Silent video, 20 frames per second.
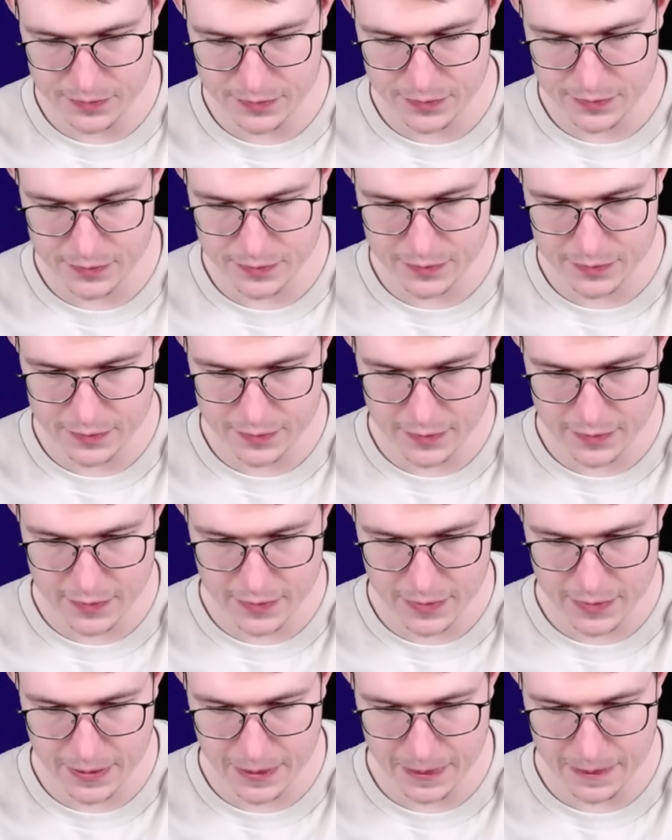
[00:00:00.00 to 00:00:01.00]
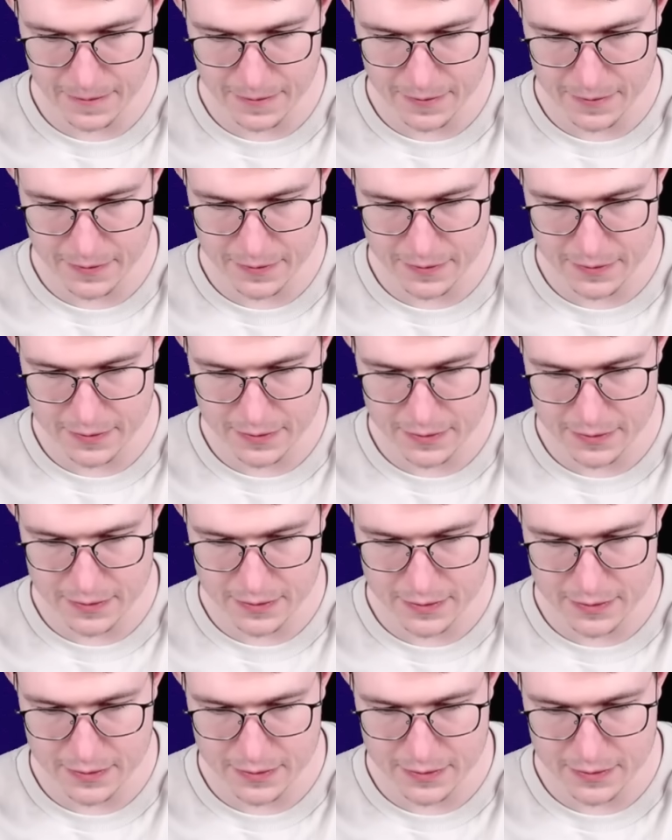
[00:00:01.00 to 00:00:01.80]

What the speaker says: No one is speaking in this clip.